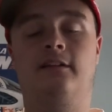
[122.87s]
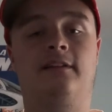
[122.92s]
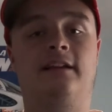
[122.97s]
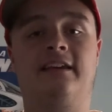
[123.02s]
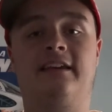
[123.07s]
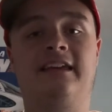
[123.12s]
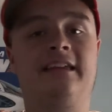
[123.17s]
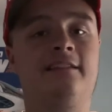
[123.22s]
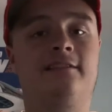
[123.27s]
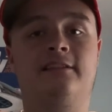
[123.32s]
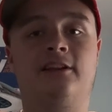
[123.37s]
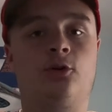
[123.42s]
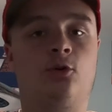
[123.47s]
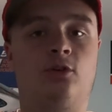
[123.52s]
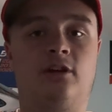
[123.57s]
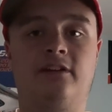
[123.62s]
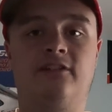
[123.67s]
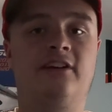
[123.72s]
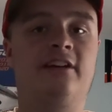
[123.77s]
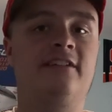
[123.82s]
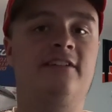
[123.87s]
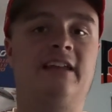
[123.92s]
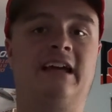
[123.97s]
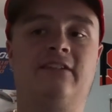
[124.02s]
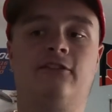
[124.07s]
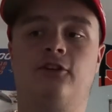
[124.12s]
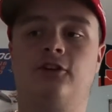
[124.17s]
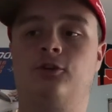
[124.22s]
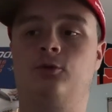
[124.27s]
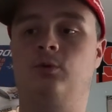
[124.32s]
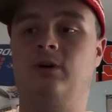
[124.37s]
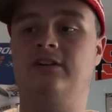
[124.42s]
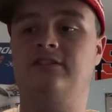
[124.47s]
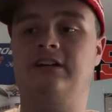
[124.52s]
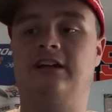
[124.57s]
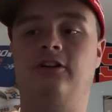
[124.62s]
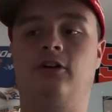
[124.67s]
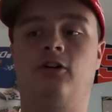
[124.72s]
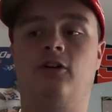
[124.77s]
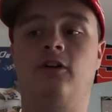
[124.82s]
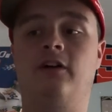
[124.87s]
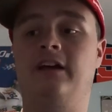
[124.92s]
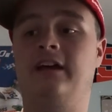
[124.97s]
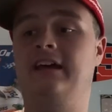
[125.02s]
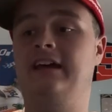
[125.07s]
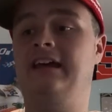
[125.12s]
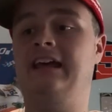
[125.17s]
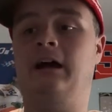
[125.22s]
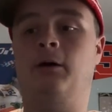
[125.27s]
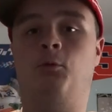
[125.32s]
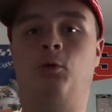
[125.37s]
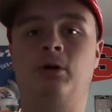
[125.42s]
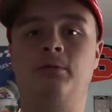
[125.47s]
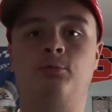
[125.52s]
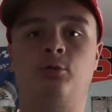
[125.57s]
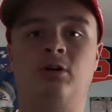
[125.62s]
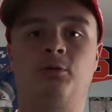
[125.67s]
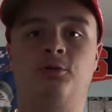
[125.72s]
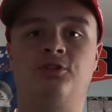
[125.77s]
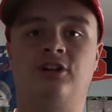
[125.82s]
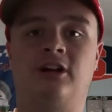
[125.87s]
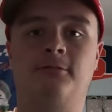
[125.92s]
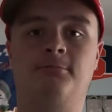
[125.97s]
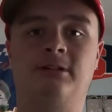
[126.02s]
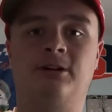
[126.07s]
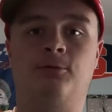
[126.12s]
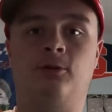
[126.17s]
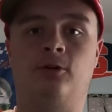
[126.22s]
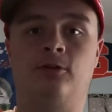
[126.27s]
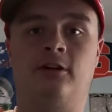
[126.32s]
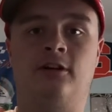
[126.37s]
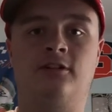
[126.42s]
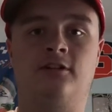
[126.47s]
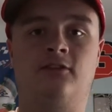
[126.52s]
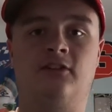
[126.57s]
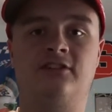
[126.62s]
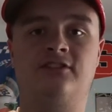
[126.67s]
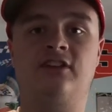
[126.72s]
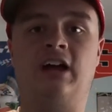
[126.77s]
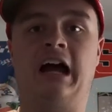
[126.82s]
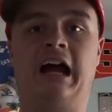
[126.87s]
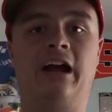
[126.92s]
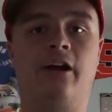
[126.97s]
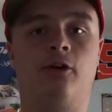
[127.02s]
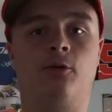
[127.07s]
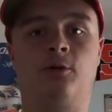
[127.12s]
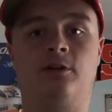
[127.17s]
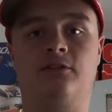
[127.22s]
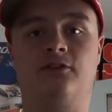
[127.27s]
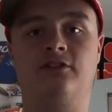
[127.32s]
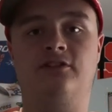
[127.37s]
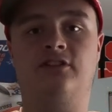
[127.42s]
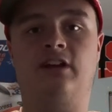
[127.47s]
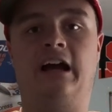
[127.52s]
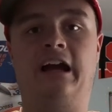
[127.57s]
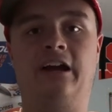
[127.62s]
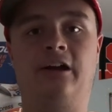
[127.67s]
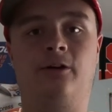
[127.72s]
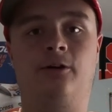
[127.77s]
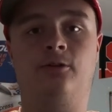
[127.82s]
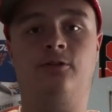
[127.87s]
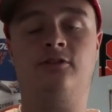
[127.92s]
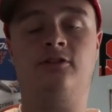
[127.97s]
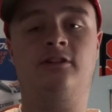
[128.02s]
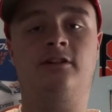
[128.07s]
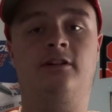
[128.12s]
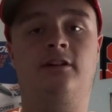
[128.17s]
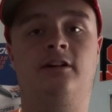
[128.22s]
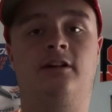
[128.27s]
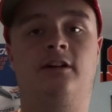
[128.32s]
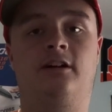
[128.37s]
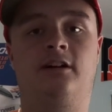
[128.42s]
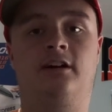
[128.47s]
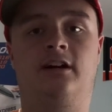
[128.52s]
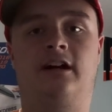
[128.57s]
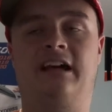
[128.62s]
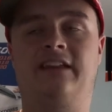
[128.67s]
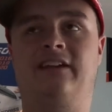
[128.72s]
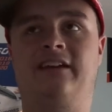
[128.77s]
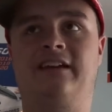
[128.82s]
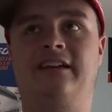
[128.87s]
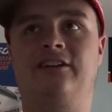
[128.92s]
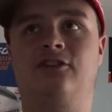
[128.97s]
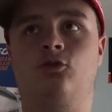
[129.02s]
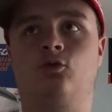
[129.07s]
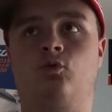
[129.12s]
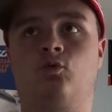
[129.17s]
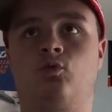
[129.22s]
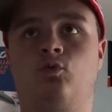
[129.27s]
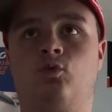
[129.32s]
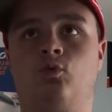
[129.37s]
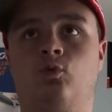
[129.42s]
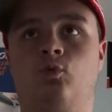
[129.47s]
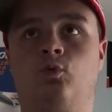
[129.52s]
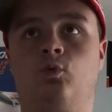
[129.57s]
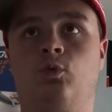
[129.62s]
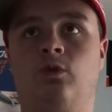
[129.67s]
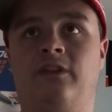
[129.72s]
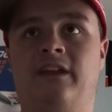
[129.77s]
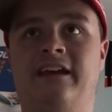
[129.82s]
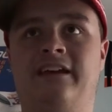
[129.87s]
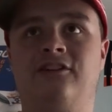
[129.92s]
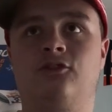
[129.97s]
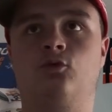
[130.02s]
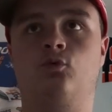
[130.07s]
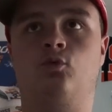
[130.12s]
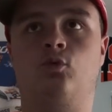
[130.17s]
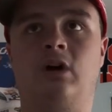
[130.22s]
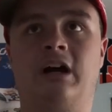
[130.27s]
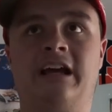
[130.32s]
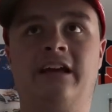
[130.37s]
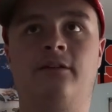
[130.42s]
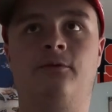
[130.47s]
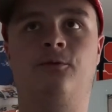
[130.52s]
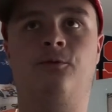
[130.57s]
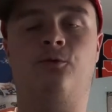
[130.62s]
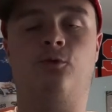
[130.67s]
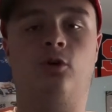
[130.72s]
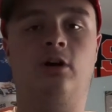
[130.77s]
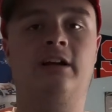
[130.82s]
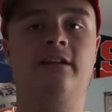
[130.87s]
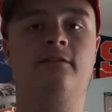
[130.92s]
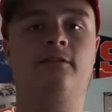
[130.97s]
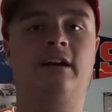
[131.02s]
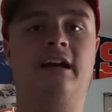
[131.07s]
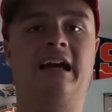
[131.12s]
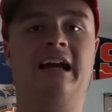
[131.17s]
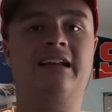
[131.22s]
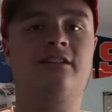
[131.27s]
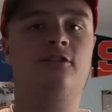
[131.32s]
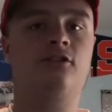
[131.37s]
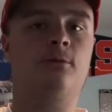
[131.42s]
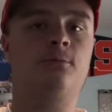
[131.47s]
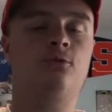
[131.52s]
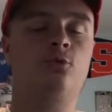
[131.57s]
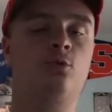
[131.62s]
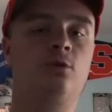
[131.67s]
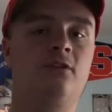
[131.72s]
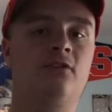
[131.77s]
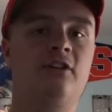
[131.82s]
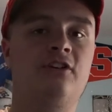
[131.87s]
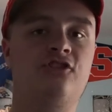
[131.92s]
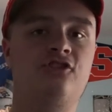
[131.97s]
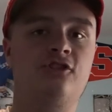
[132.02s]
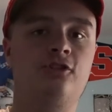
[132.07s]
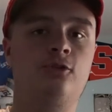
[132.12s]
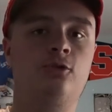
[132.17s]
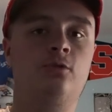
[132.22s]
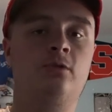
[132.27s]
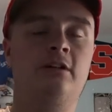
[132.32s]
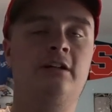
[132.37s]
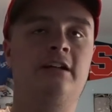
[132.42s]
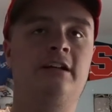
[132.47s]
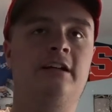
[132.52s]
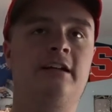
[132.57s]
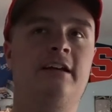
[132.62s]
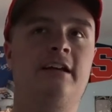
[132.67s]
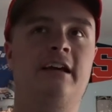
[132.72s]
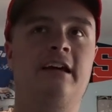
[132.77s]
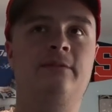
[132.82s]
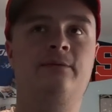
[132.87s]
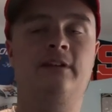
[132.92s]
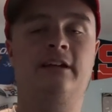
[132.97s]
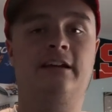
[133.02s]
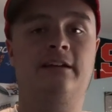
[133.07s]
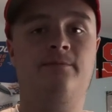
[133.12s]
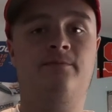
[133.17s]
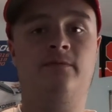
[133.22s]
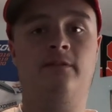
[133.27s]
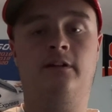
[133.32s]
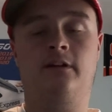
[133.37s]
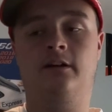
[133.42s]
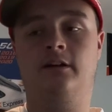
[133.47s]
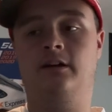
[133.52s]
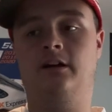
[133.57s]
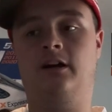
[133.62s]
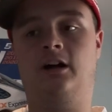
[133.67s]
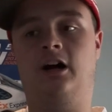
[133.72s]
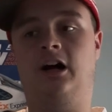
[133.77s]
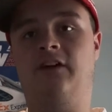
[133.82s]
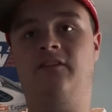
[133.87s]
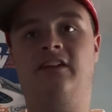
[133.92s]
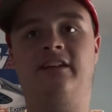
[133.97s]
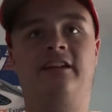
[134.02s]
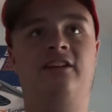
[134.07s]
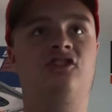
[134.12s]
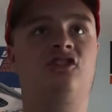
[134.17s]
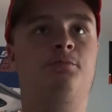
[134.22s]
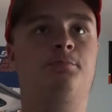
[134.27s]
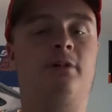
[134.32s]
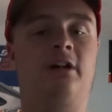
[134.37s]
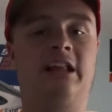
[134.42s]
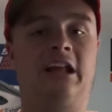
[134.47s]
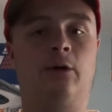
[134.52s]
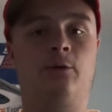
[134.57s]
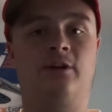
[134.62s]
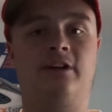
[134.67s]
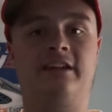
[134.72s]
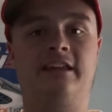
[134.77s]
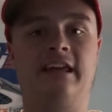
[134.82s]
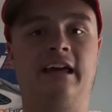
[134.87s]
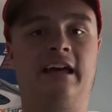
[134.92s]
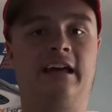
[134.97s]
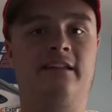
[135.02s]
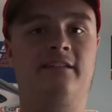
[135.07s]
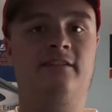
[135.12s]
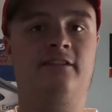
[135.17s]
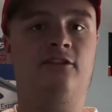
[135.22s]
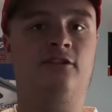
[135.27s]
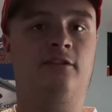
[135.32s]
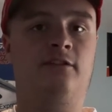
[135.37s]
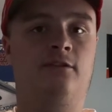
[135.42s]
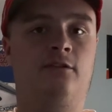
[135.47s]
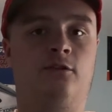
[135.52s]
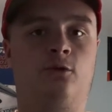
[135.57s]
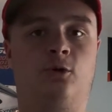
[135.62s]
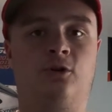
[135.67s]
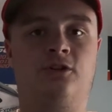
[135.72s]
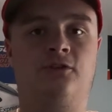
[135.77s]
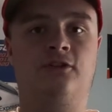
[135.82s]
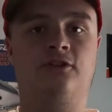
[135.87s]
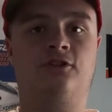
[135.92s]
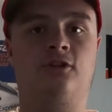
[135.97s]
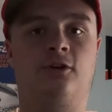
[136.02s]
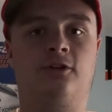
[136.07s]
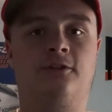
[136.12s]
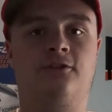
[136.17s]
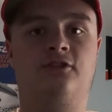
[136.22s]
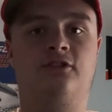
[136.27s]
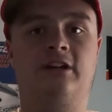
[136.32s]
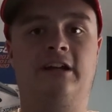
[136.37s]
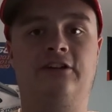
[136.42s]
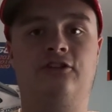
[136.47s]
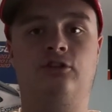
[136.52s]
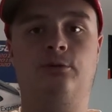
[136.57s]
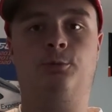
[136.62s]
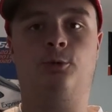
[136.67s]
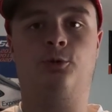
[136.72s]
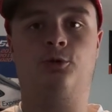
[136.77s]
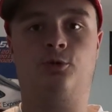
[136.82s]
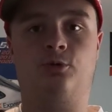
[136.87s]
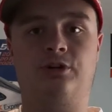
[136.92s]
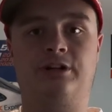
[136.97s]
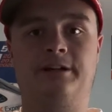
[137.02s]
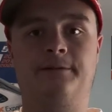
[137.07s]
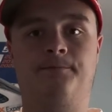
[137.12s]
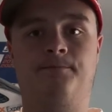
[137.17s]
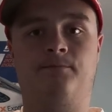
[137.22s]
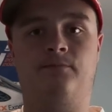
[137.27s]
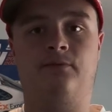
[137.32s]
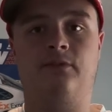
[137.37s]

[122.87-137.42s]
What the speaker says: Like he literally didn't have a good race at all. He at one point was on pit road because of his tire. One of his tires, I think his right front had some sort of issue, and then he spun out again towards the start of stage number three.